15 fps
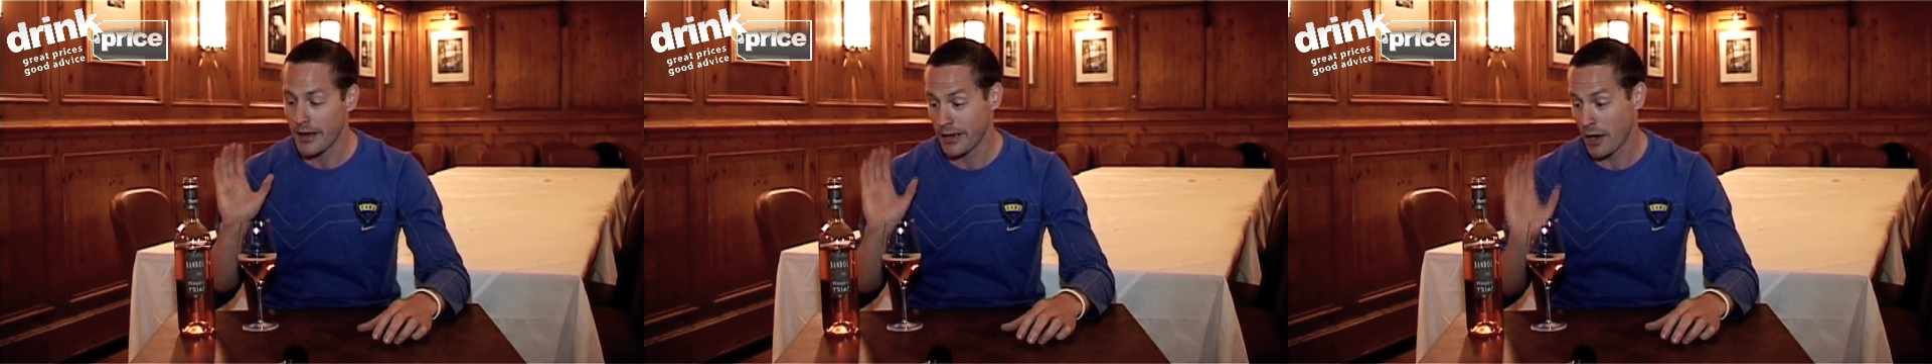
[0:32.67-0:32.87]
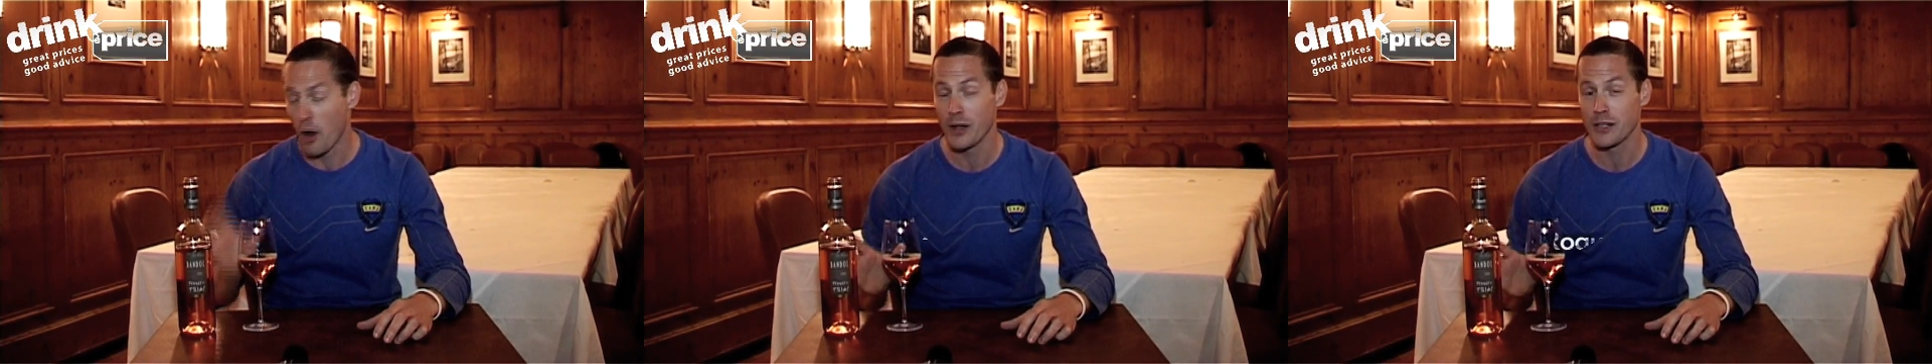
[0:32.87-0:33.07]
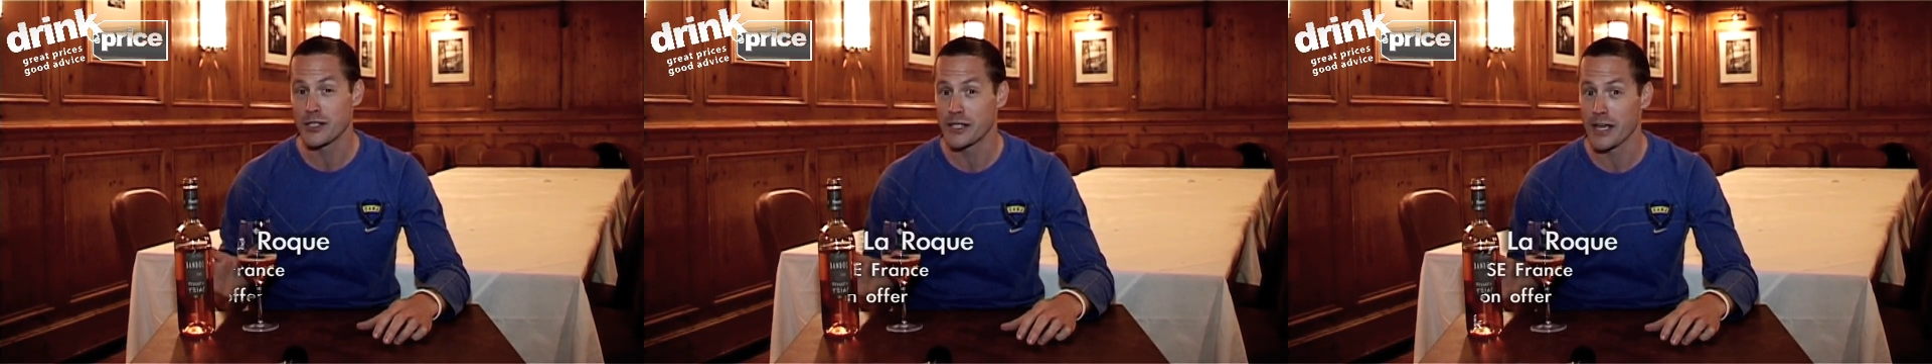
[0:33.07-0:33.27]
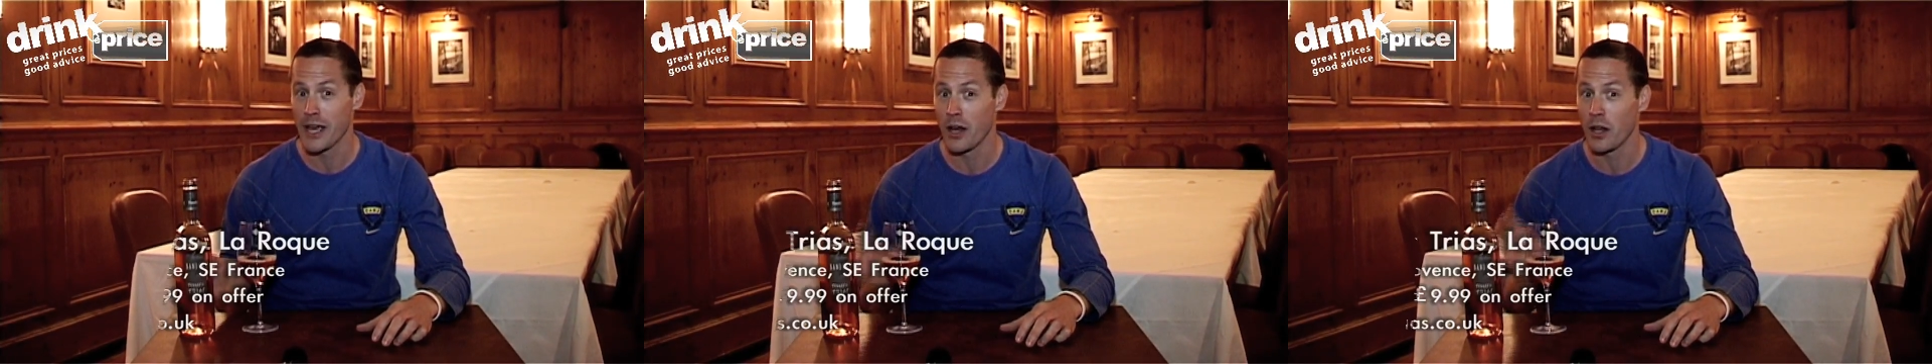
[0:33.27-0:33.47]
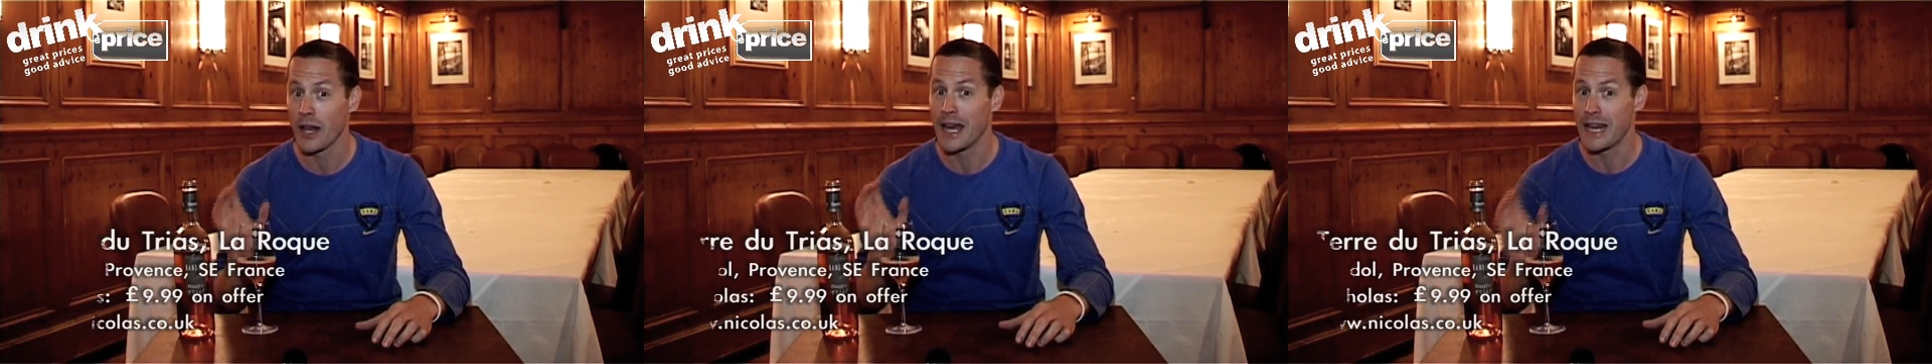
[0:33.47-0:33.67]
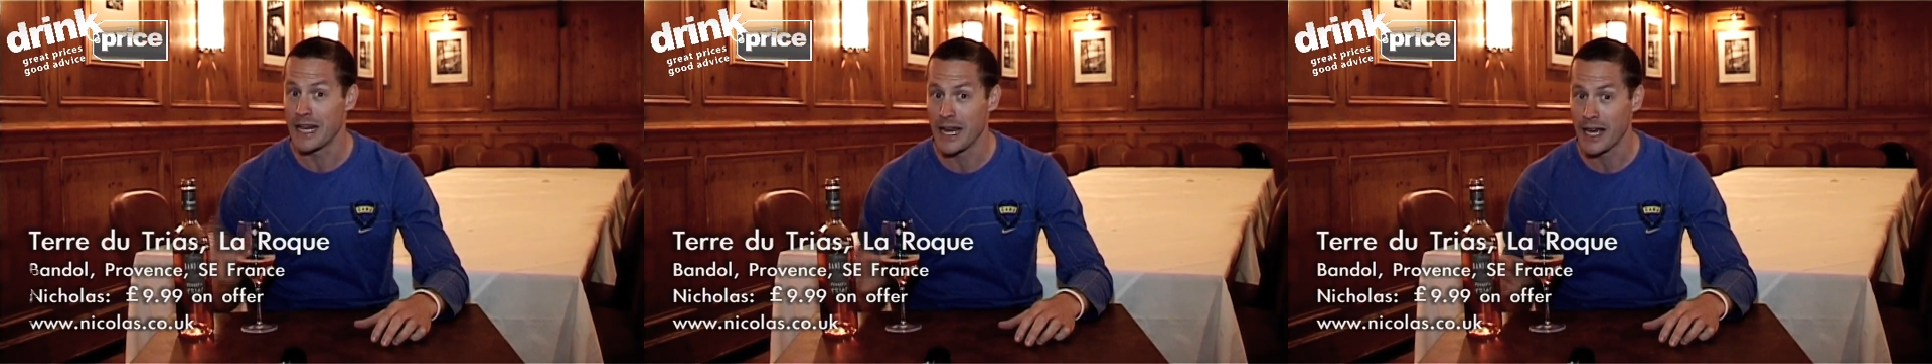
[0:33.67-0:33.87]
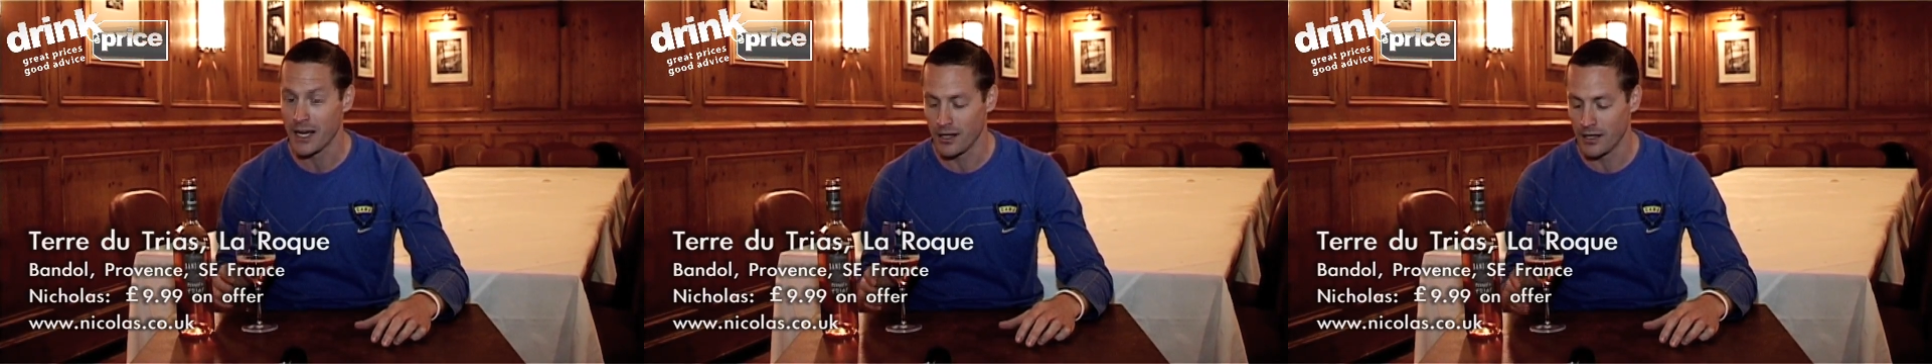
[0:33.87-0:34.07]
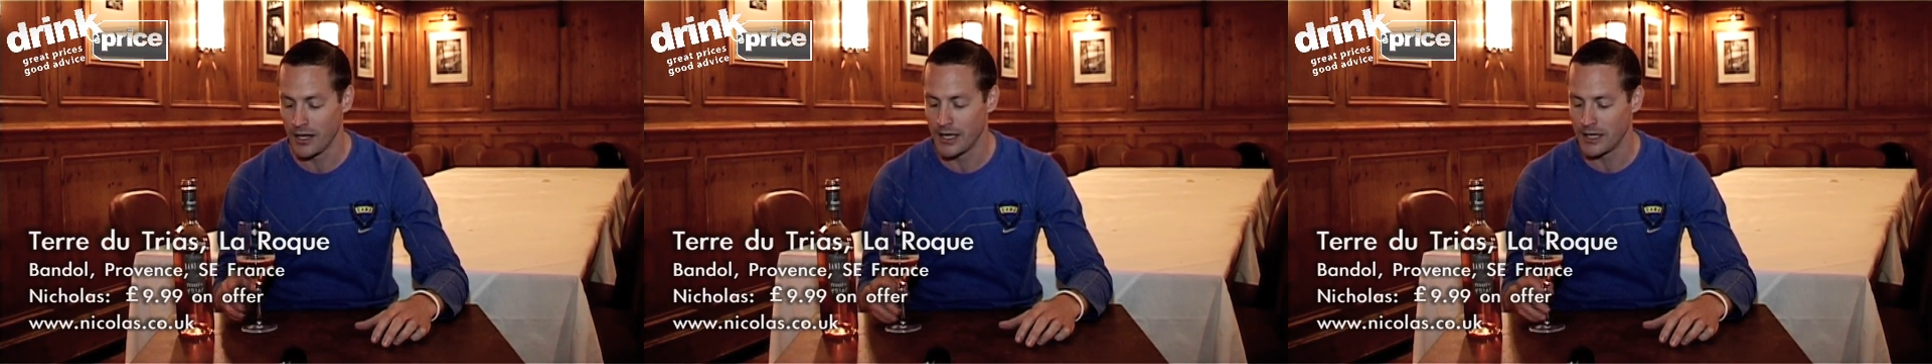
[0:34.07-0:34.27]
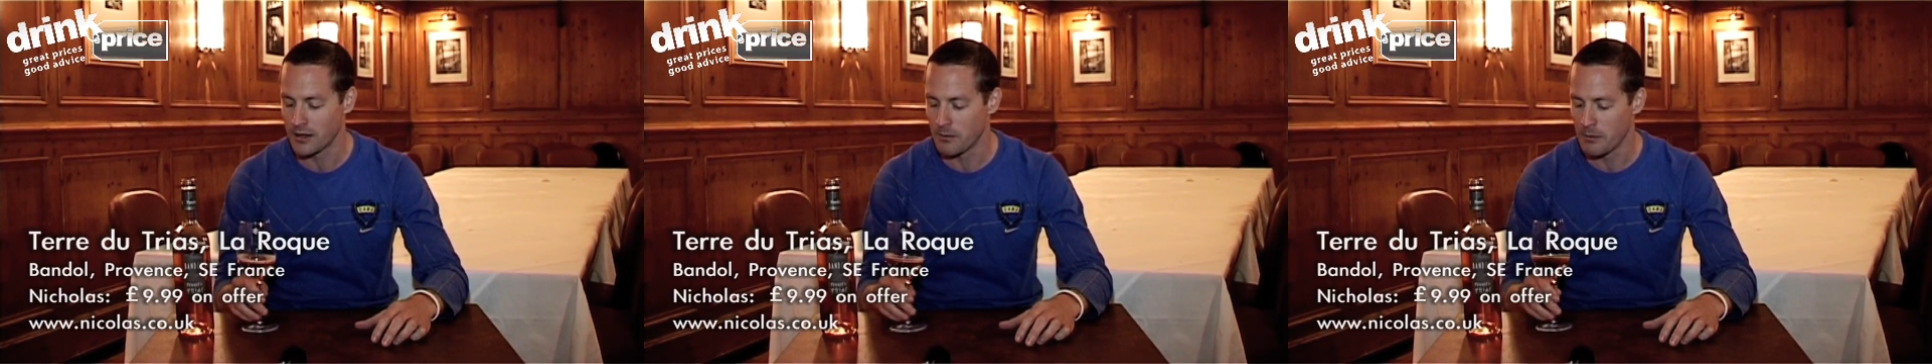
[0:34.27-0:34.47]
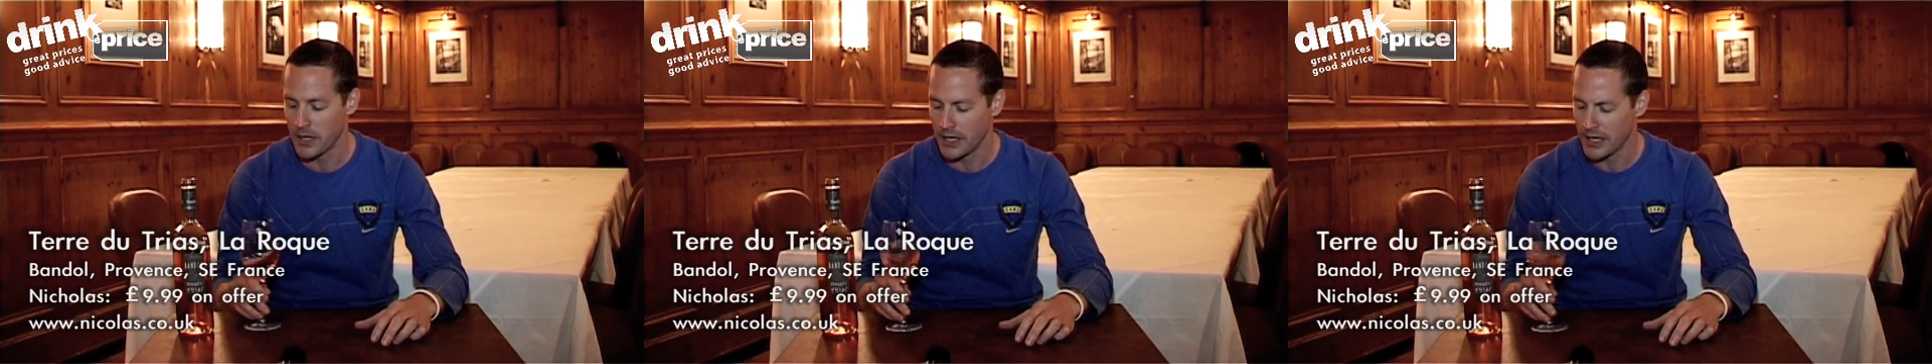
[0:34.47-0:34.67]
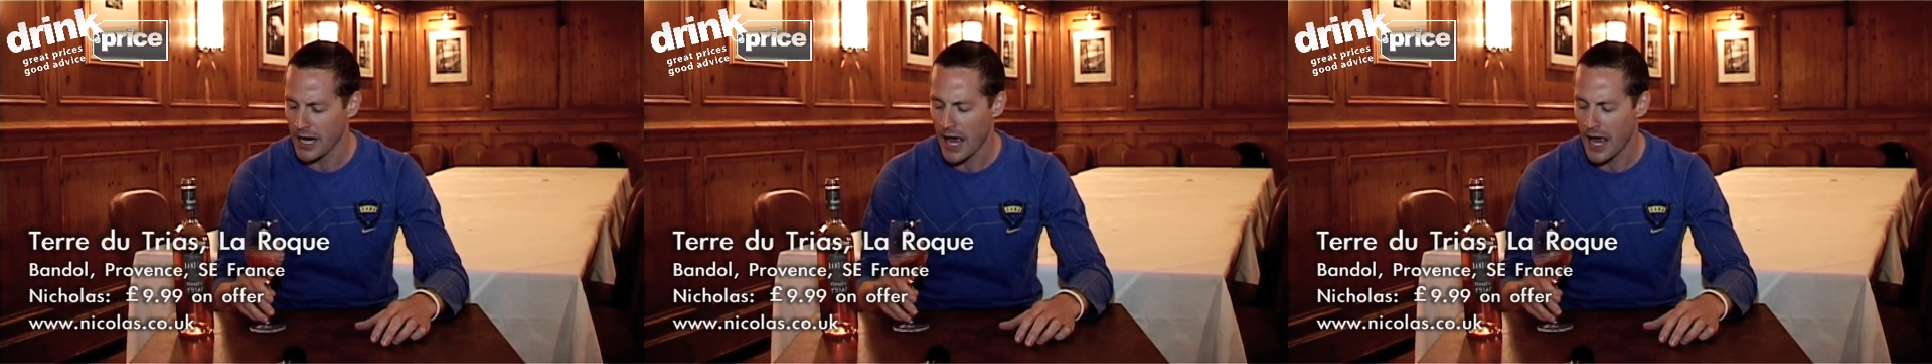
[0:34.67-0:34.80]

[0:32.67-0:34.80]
on sale at Nicola at the minute.